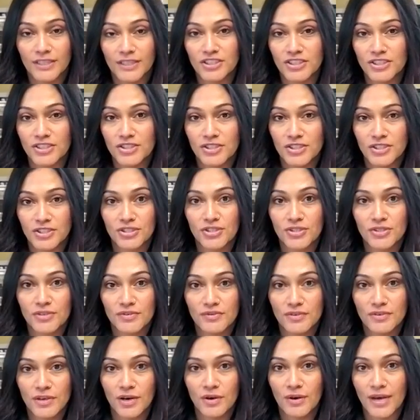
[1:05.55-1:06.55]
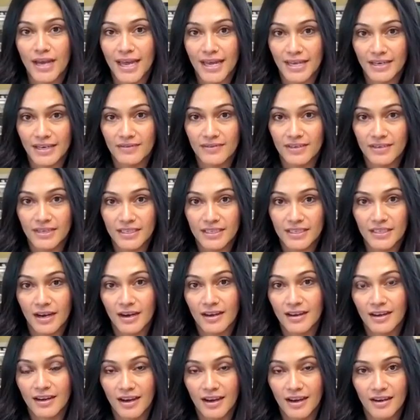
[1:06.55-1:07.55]

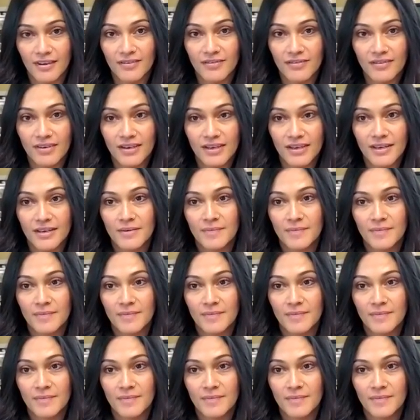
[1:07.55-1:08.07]
registertovotenv.gov,